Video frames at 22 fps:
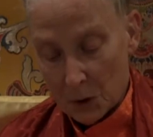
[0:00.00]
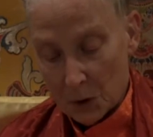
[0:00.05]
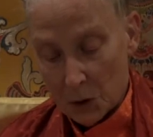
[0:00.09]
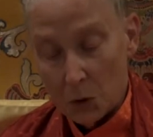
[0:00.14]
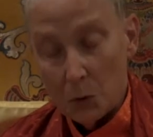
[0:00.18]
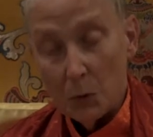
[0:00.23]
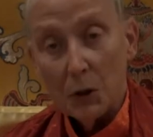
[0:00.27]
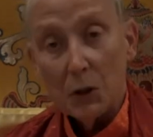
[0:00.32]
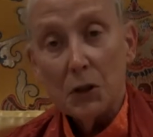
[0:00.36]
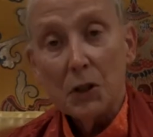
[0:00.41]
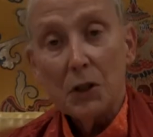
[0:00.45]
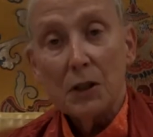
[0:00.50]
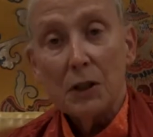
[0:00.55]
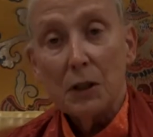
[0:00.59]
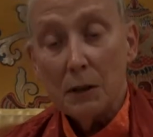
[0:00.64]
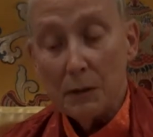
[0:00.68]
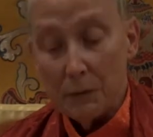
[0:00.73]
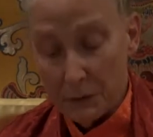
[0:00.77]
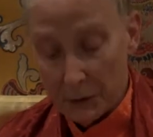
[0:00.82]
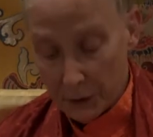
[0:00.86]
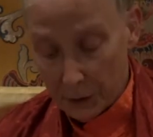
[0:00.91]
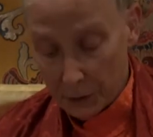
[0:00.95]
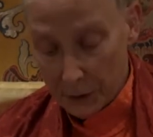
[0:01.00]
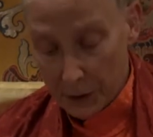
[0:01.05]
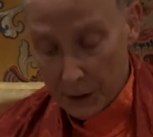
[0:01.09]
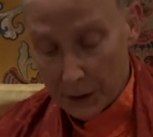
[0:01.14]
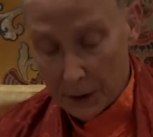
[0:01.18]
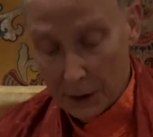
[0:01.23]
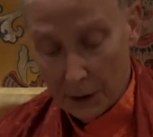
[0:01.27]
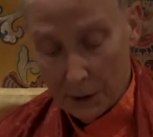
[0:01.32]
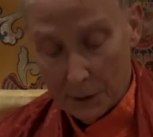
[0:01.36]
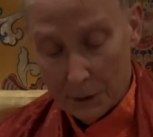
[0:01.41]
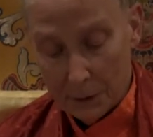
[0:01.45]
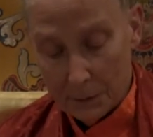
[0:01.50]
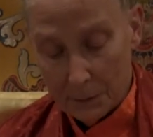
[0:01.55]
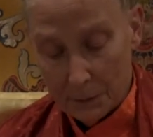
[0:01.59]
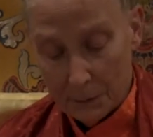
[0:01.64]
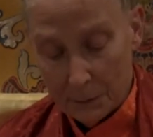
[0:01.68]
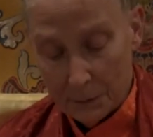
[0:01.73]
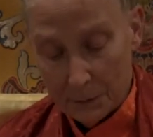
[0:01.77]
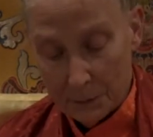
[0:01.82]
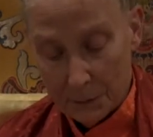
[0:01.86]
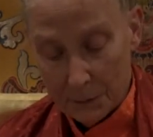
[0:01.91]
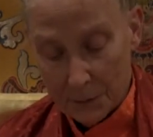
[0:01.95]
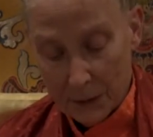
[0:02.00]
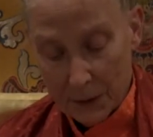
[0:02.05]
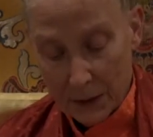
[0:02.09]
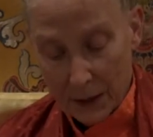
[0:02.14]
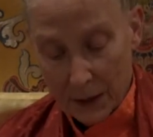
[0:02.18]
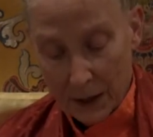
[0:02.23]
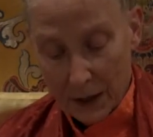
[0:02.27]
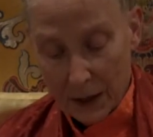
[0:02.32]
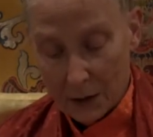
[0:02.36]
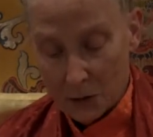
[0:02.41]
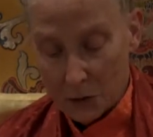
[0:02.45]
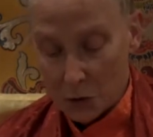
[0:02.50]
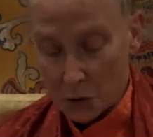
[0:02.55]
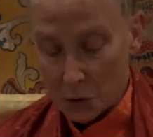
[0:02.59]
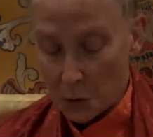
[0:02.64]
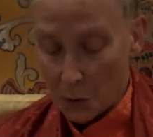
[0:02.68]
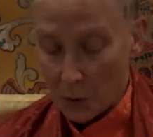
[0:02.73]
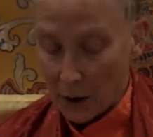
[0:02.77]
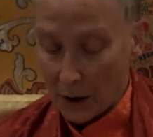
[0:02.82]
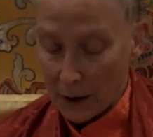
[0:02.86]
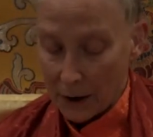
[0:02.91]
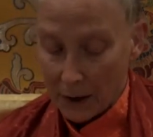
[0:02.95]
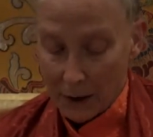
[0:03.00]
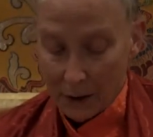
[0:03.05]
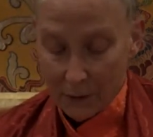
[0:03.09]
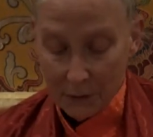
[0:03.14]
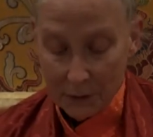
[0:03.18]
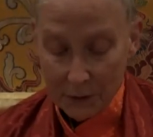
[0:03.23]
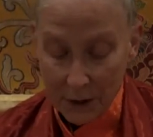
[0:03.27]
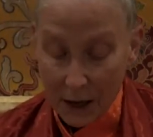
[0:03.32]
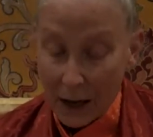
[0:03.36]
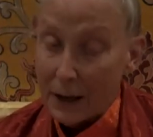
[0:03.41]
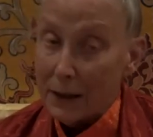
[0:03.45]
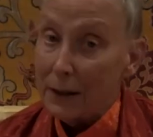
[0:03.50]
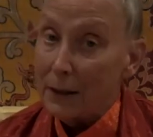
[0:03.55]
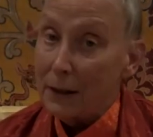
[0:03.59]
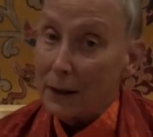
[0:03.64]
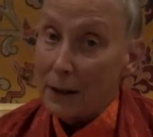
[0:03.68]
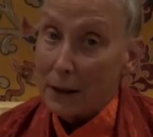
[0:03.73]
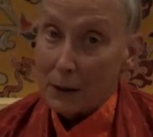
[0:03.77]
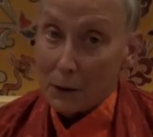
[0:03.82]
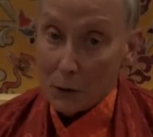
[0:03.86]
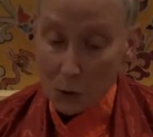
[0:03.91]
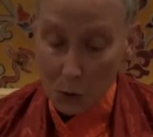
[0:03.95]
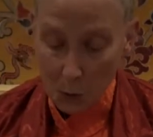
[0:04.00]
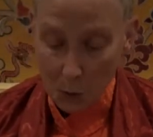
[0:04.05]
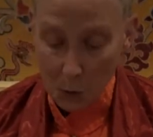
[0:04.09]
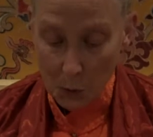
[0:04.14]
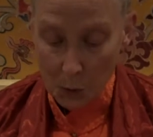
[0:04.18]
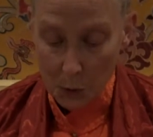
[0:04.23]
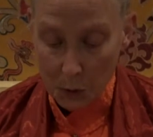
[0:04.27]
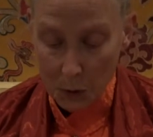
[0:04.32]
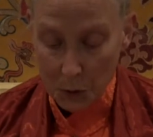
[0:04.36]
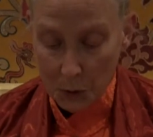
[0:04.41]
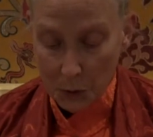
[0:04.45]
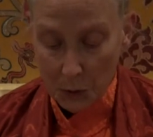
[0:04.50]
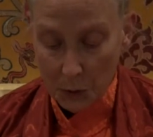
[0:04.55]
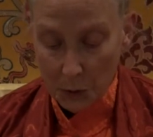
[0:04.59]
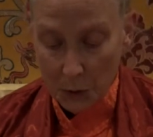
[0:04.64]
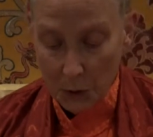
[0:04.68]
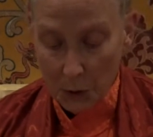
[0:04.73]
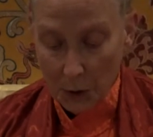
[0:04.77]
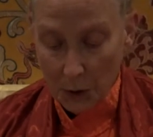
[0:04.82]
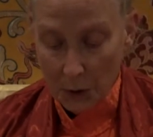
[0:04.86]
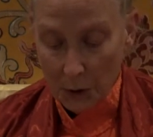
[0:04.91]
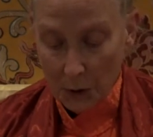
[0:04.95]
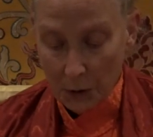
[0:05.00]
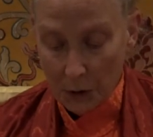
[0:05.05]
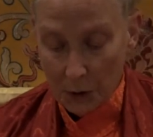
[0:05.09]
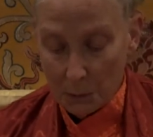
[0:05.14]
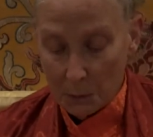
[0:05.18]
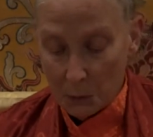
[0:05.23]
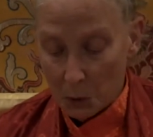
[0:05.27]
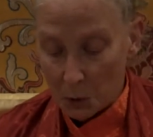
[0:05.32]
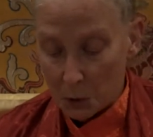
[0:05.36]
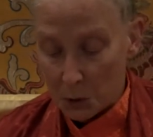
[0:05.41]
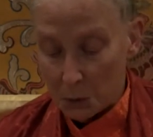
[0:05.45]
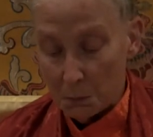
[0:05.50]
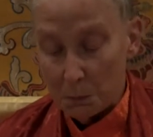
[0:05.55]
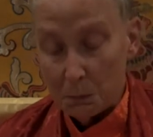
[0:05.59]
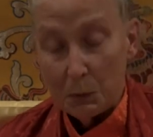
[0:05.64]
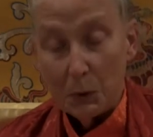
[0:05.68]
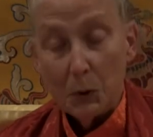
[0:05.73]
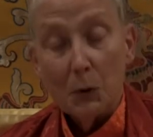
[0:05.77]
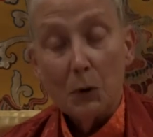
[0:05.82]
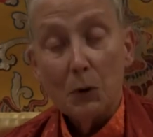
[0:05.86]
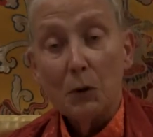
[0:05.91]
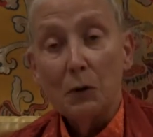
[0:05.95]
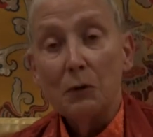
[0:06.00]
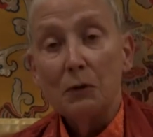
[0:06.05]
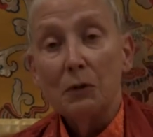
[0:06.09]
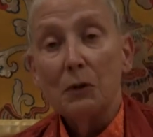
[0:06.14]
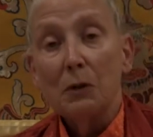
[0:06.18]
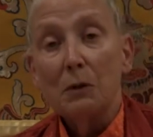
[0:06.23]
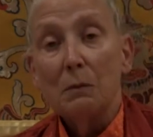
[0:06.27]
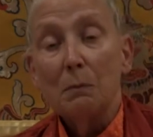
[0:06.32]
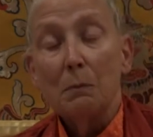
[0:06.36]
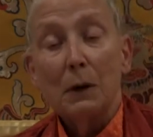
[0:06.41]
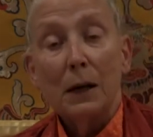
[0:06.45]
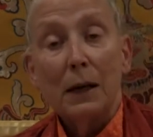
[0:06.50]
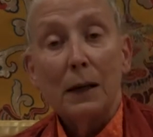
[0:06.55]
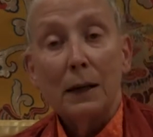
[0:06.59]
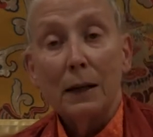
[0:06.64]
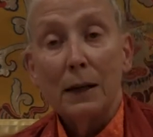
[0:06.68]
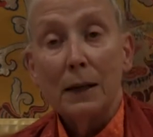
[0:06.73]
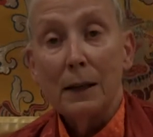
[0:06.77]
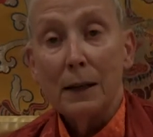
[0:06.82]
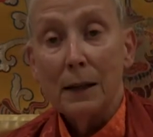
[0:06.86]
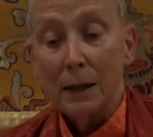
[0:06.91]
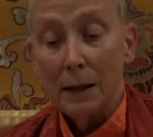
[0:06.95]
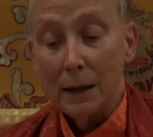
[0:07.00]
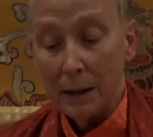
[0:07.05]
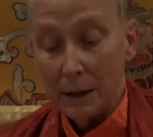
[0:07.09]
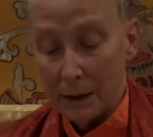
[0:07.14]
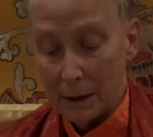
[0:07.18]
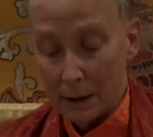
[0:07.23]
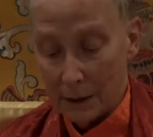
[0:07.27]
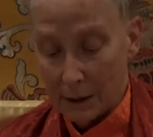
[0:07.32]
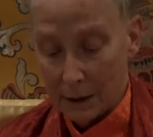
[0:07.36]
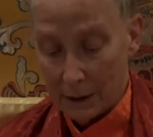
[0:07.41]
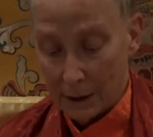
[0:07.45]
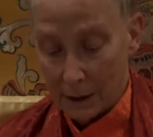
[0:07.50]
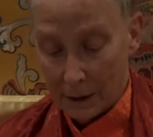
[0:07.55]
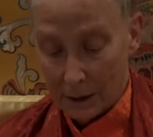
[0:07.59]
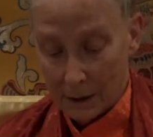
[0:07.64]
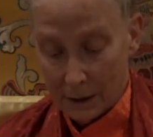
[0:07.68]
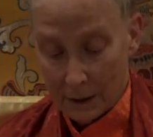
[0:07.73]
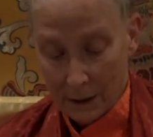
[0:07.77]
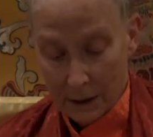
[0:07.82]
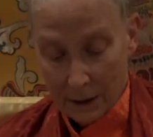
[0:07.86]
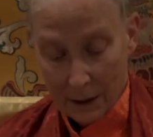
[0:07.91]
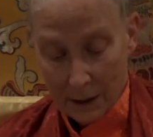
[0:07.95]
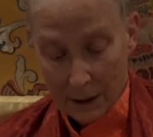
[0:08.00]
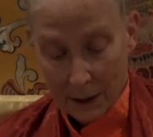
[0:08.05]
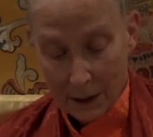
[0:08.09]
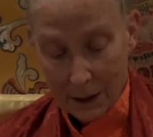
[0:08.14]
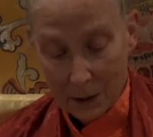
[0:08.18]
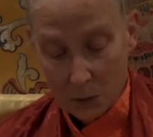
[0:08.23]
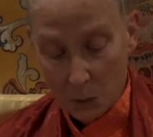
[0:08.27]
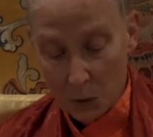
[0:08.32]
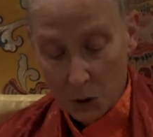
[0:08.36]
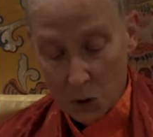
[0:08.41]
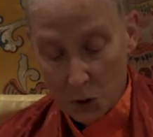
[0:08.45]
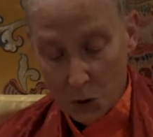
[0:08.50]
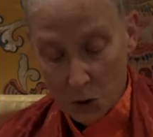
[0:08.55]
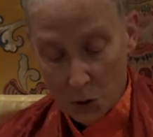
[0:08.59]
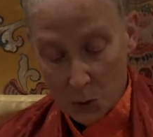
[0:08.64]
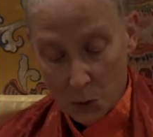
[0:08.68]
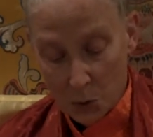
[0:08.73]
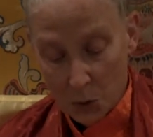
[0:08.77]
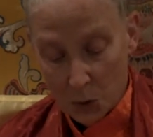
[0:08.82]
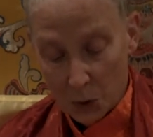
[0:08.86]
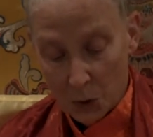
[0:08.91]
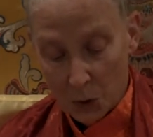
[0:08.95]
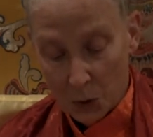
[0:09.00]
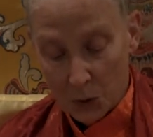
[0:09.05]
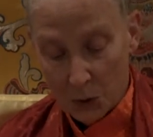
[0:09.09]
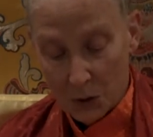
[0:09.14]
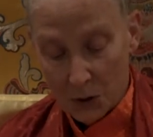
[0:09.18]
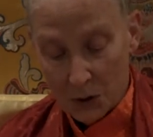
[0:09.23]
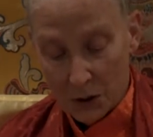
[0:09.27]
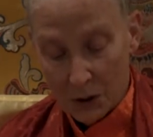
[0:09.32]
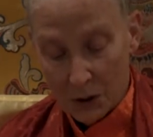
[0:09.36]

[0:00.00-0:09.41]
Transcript: You are still very young, and so I have not yet told you the most beautiful Bailini, in which the words